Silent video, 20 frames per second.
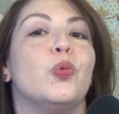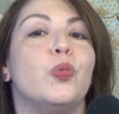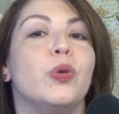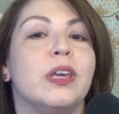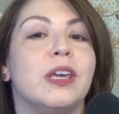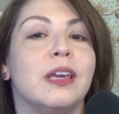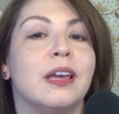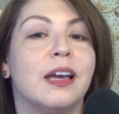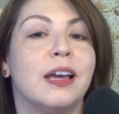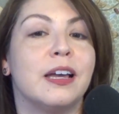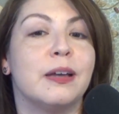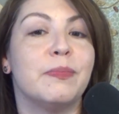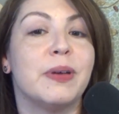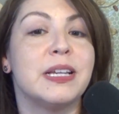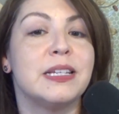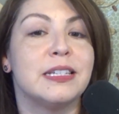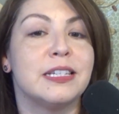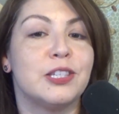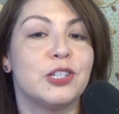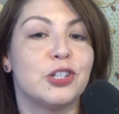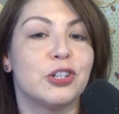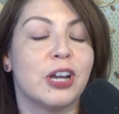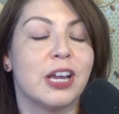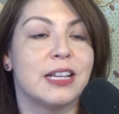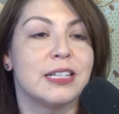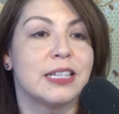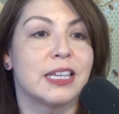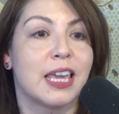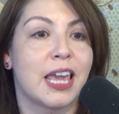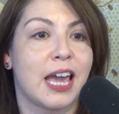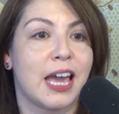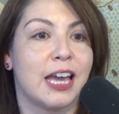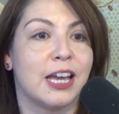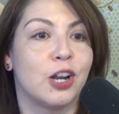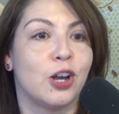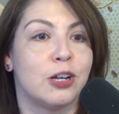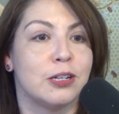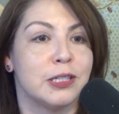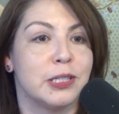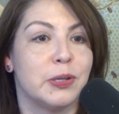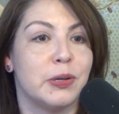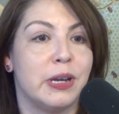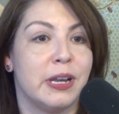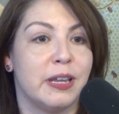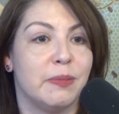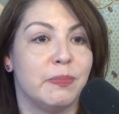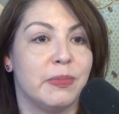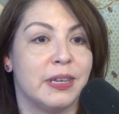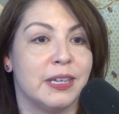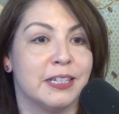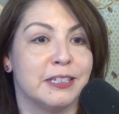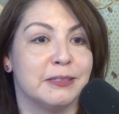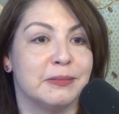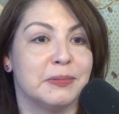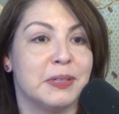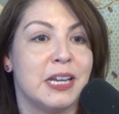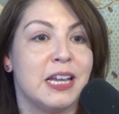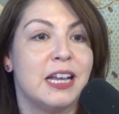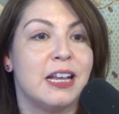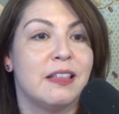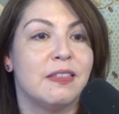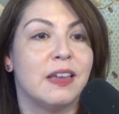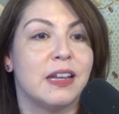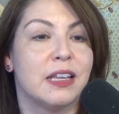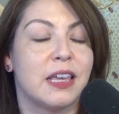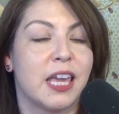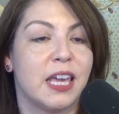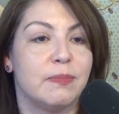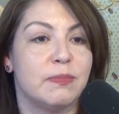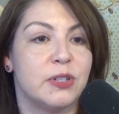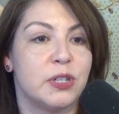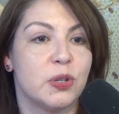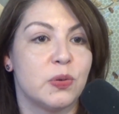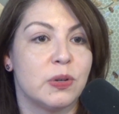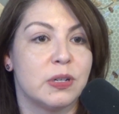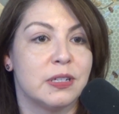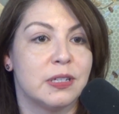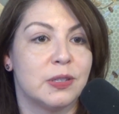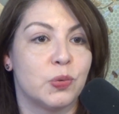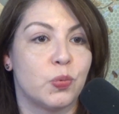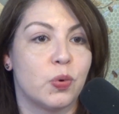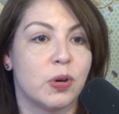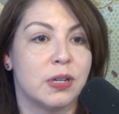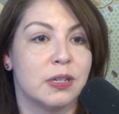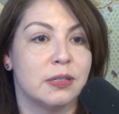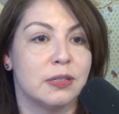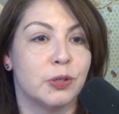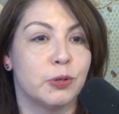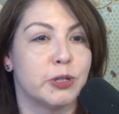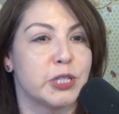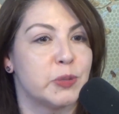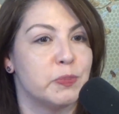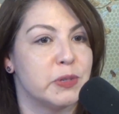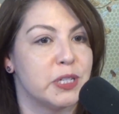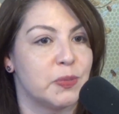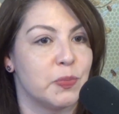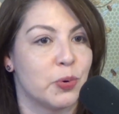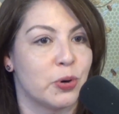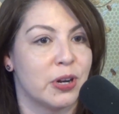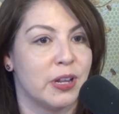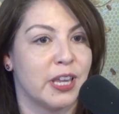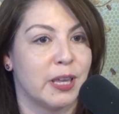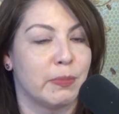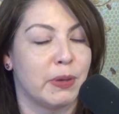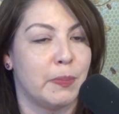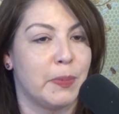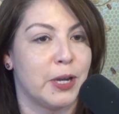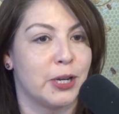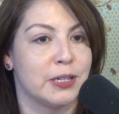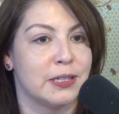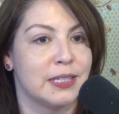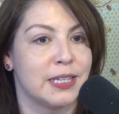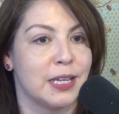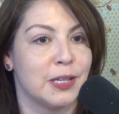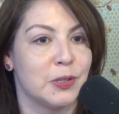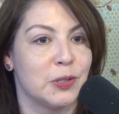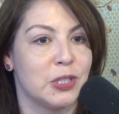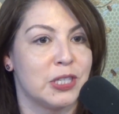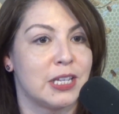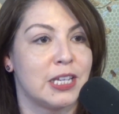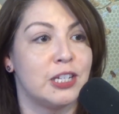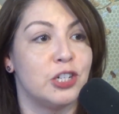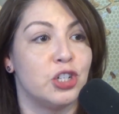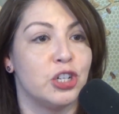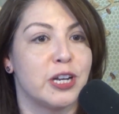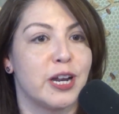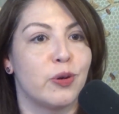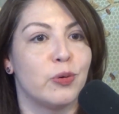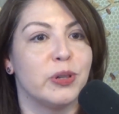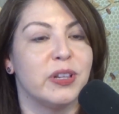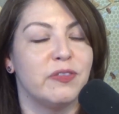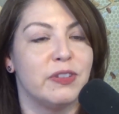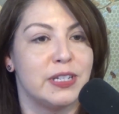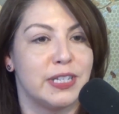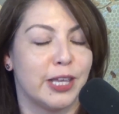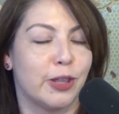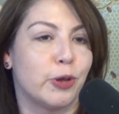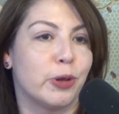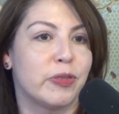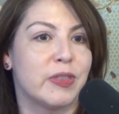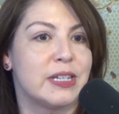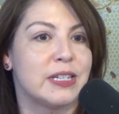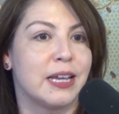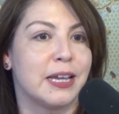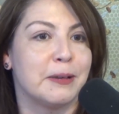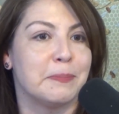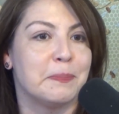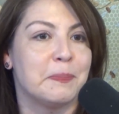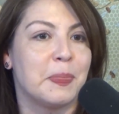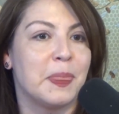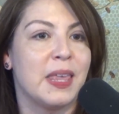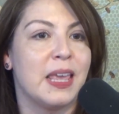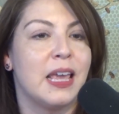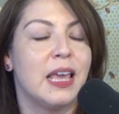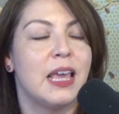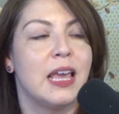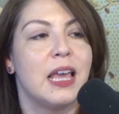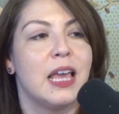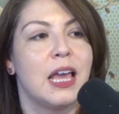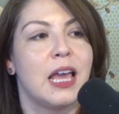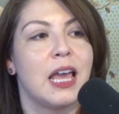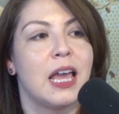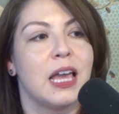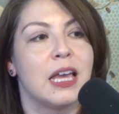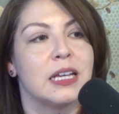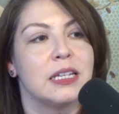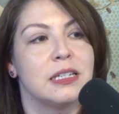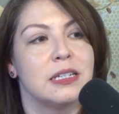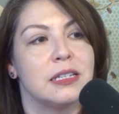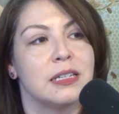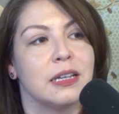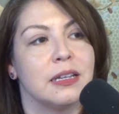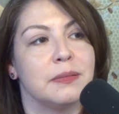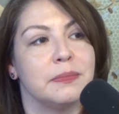My sister has a cat also named Mia that came to us one Christmas morning at my parents' house, and she and I were living together at the time. And